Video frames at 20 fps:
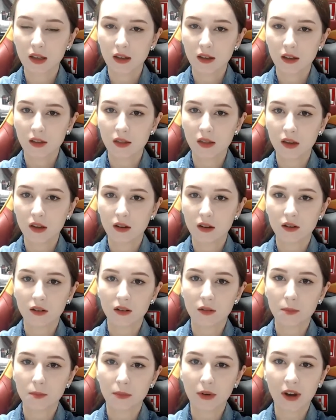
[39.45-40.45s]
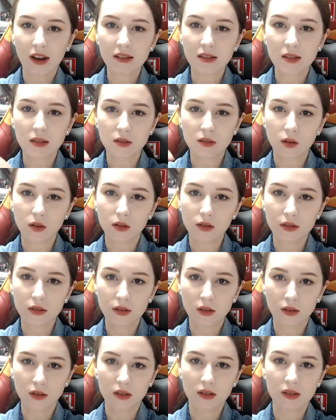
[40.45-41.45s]
Their price is also a
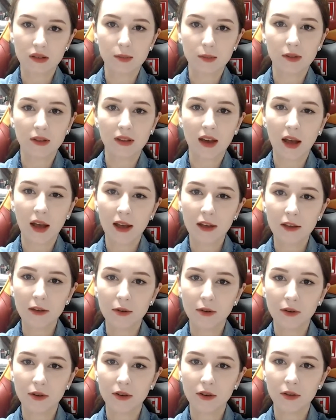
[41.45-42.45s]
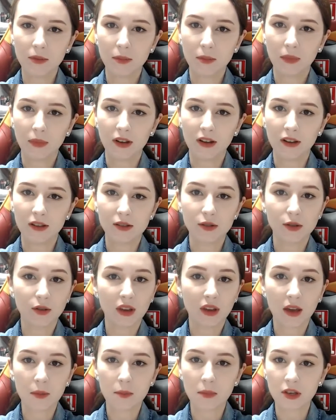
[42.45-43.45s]
little bit higher, but you
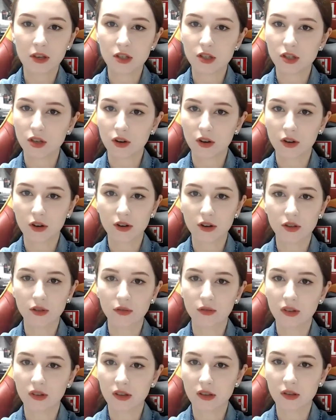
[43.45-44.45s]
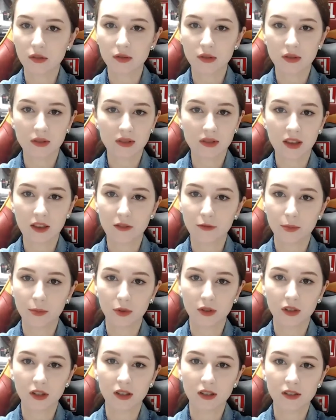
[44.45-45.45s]
can be sure you will use a safe
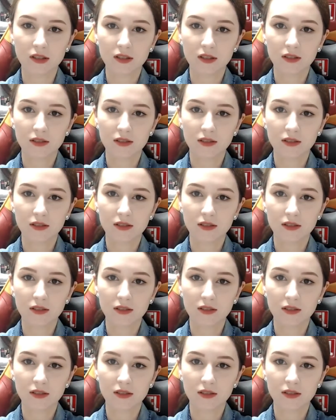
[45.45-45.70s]
product.